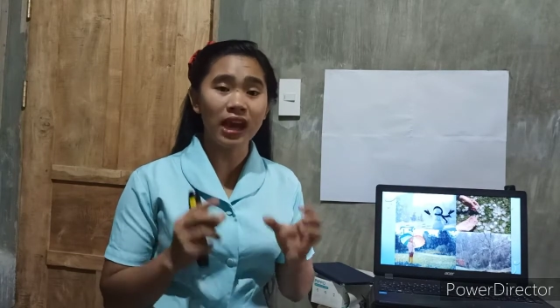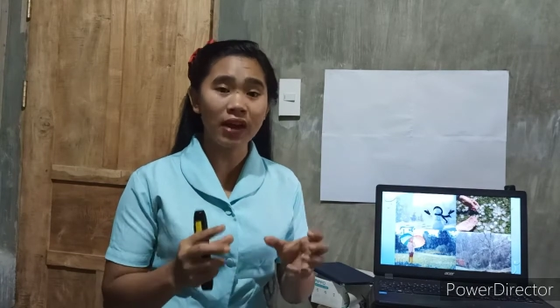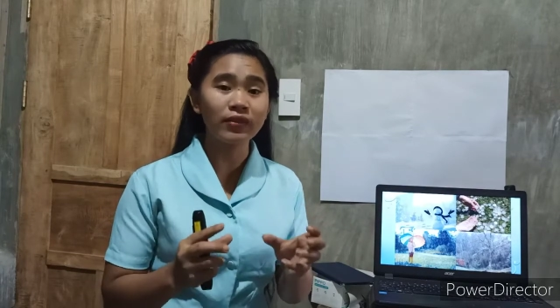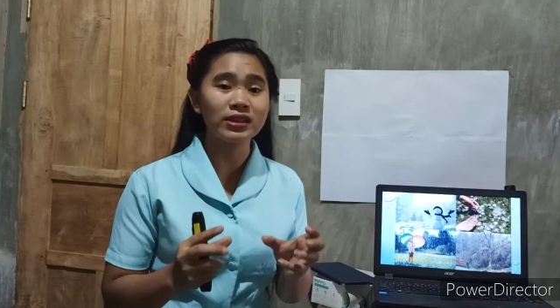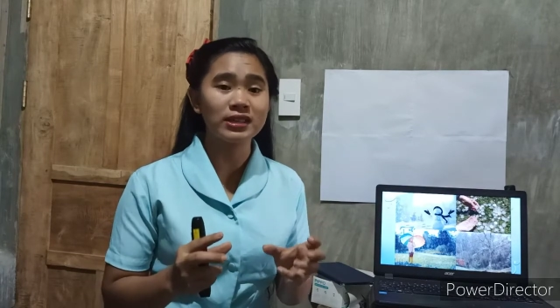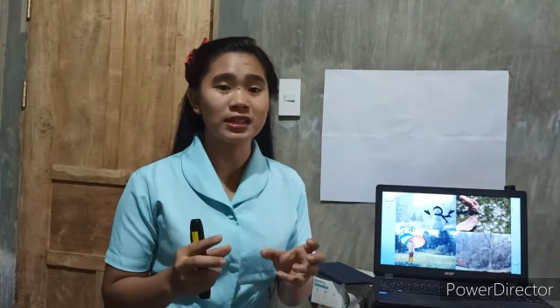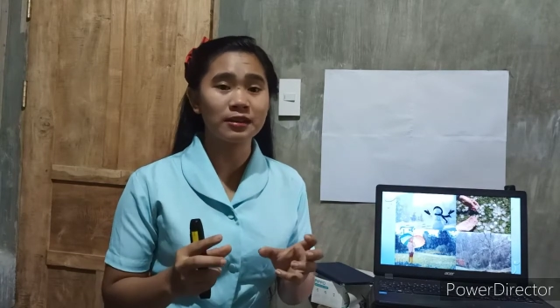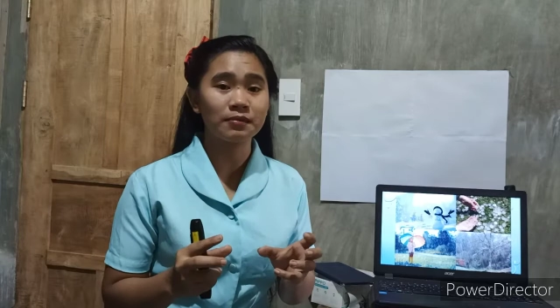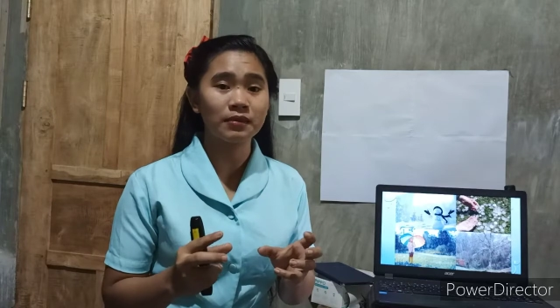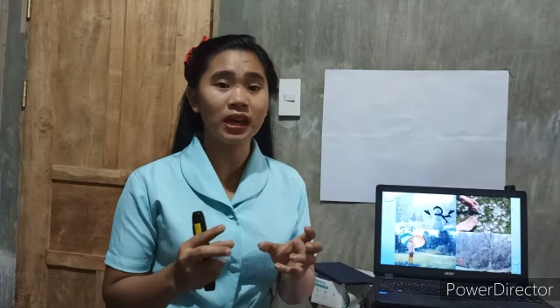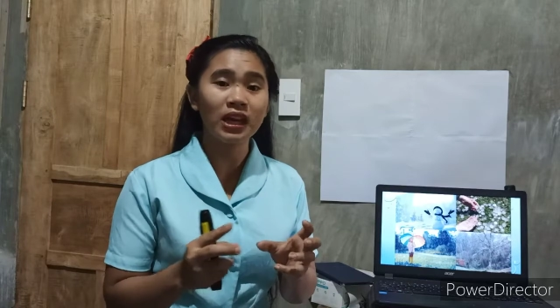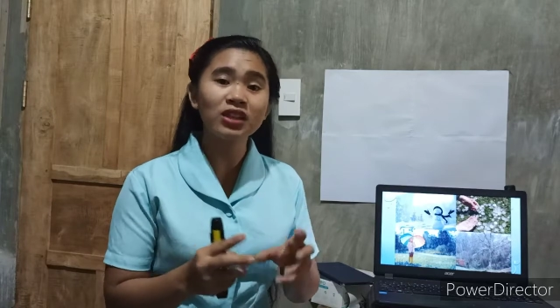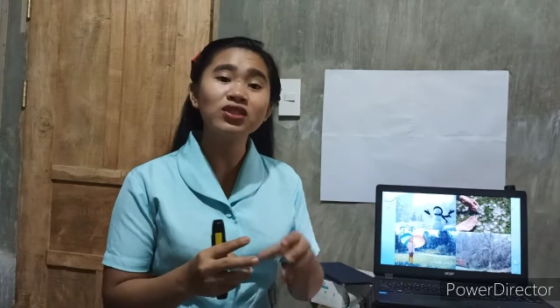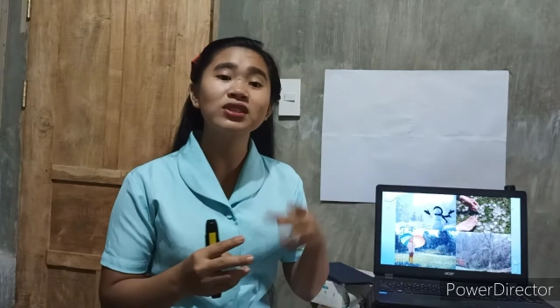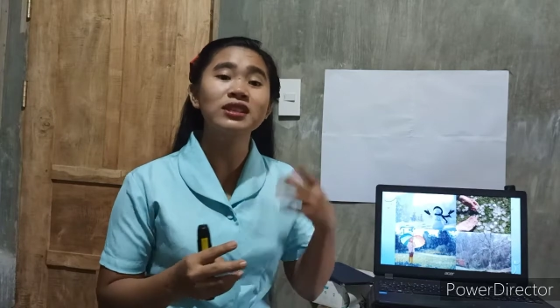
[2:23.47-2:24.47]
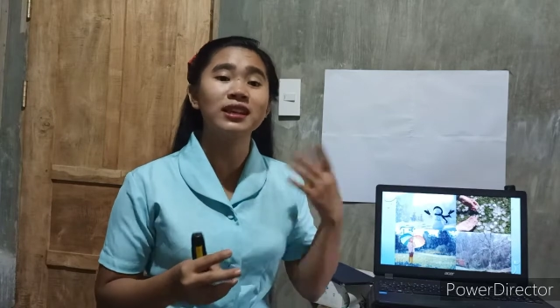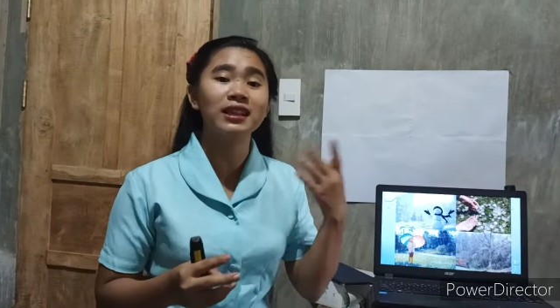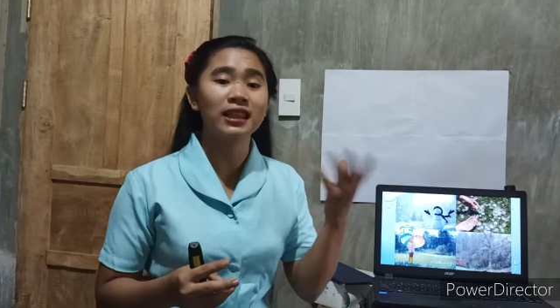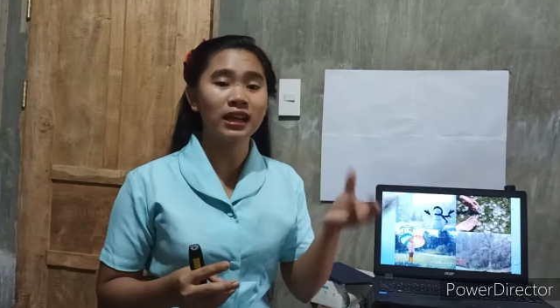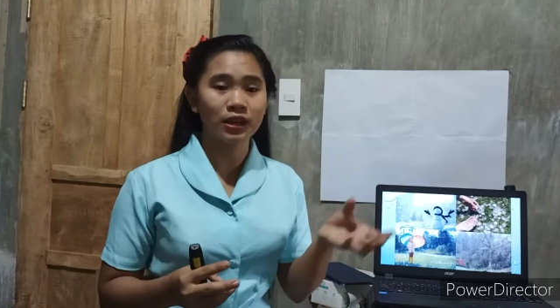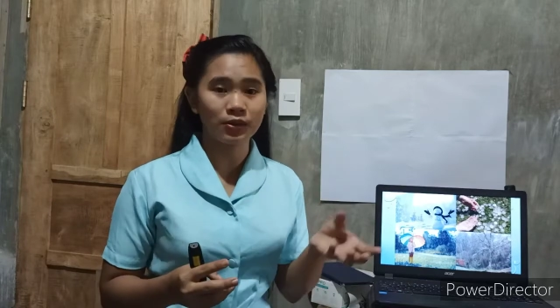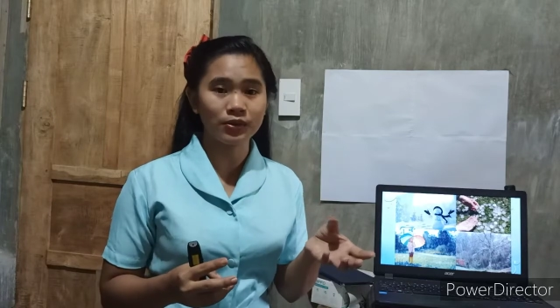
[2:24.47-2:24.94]
carries them into the
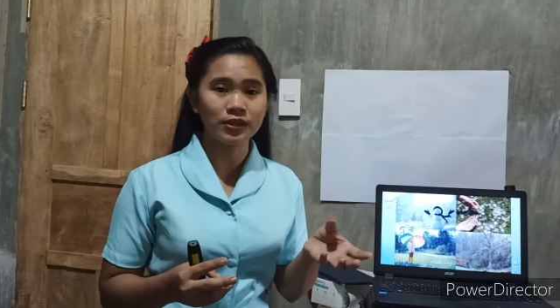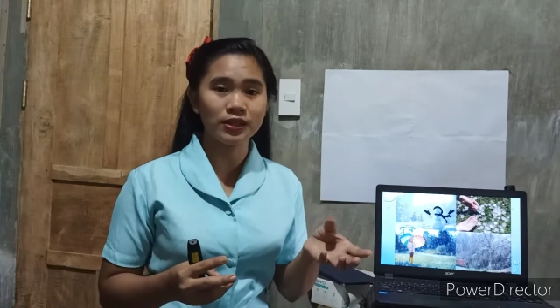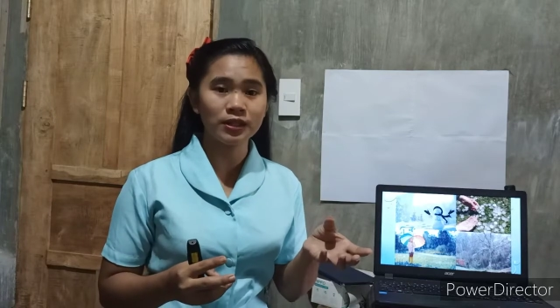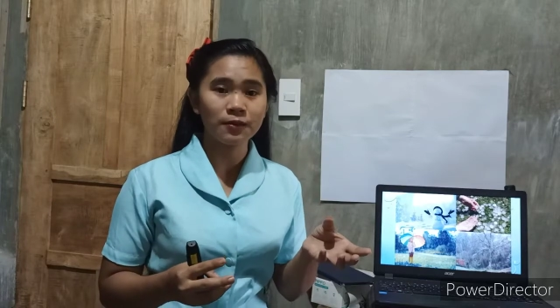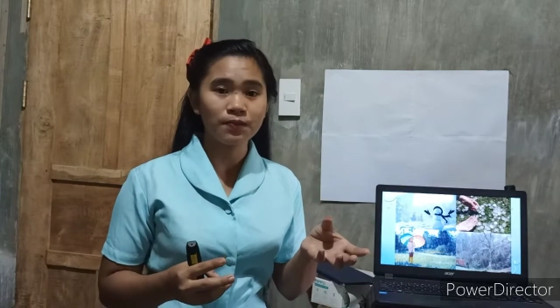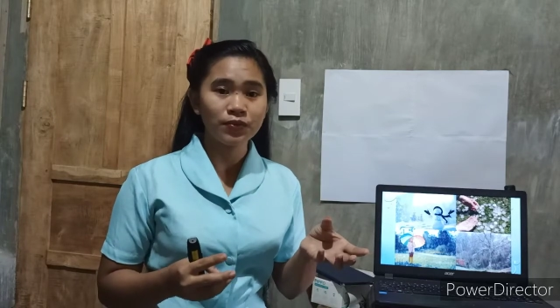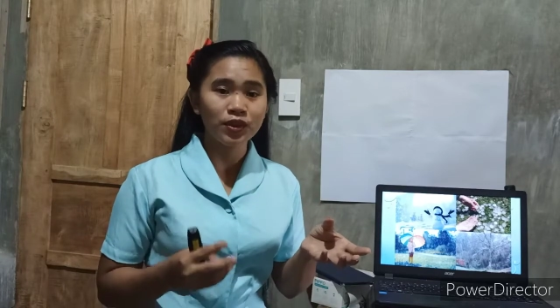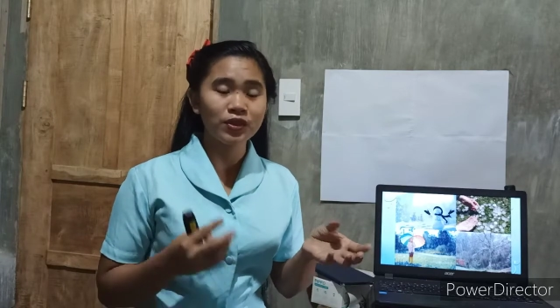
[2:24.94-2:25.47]
clouds.